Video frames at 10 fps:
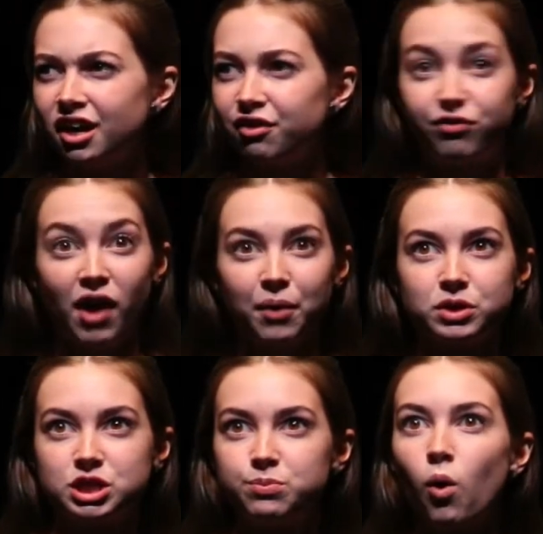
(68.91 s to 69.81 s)
Fairer
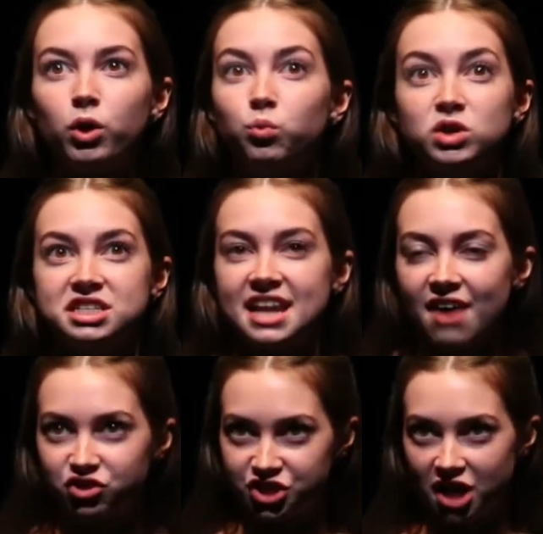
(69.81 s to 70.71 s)
spoken was
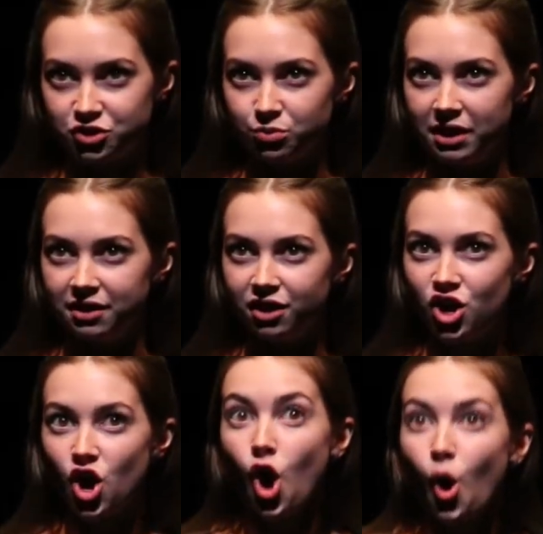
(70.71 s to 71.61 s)
never gentleman.
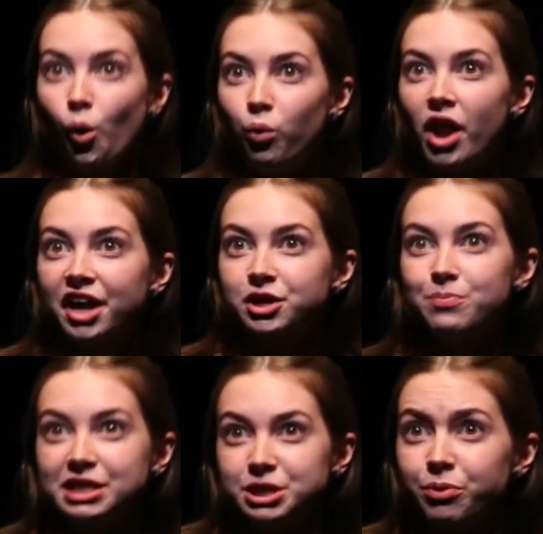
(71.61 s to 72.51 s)
When I come
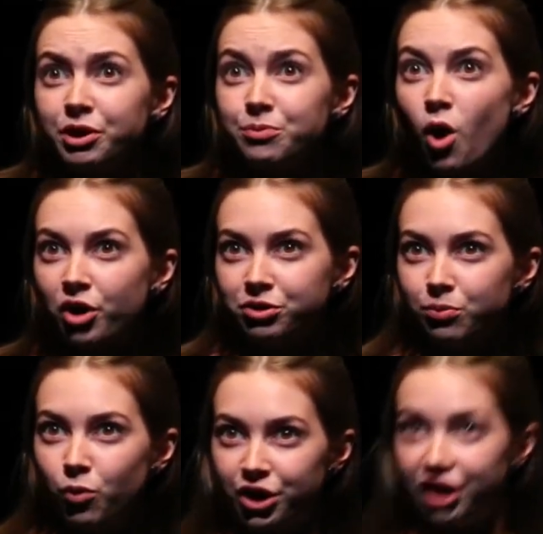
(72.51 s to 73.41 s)
in to bring him water in the
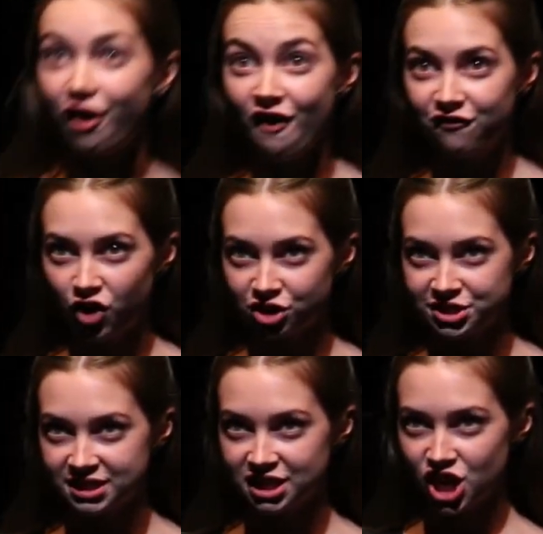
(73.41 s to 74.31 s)
morning,
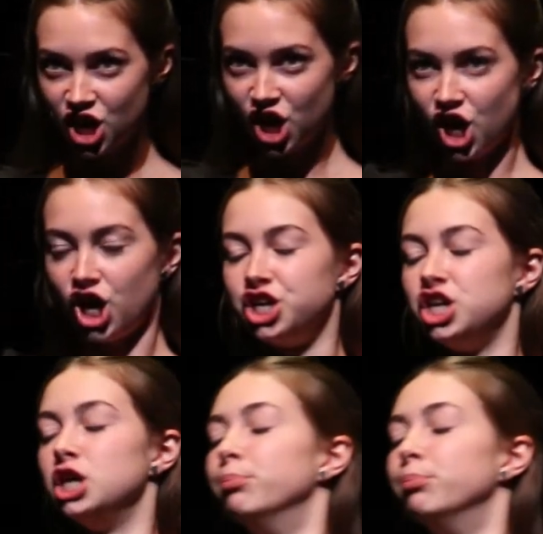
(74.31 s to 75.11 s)
first he